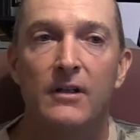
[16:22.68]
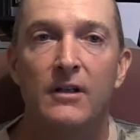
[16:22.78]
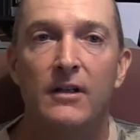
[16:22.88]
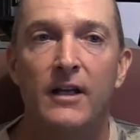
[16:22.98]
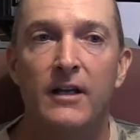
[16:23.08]

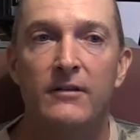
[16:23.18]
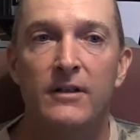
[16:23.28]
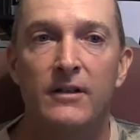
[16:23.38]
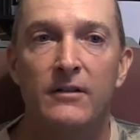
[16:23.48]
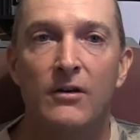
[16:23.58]
And
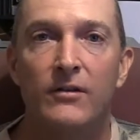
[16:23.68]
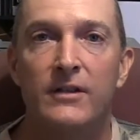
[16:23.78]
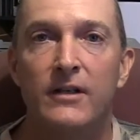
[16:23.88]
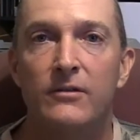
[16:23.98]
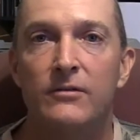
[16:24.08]
then all the
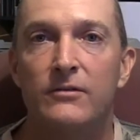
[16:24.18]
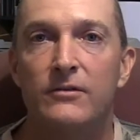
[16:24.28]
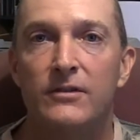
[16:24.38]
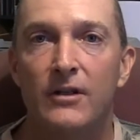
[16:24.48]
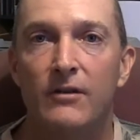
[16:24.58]
other
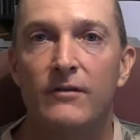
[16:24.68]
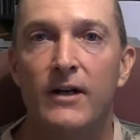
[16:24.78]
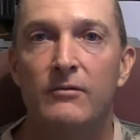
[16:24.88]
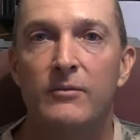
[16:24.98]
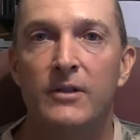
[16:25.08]
stuff I
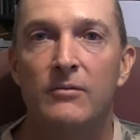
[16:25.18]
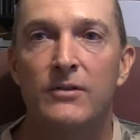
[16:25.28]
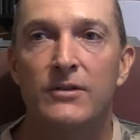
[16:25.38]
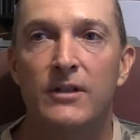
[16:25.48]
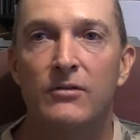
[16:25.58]
would be able to
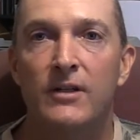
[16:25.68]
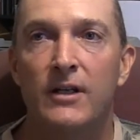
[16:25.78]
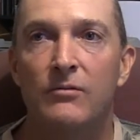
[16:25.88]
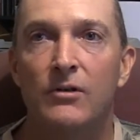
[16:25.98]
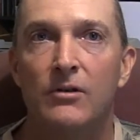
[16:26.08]
say, okay,
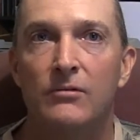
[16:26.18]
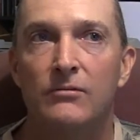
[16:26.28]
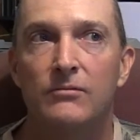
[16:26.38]
well,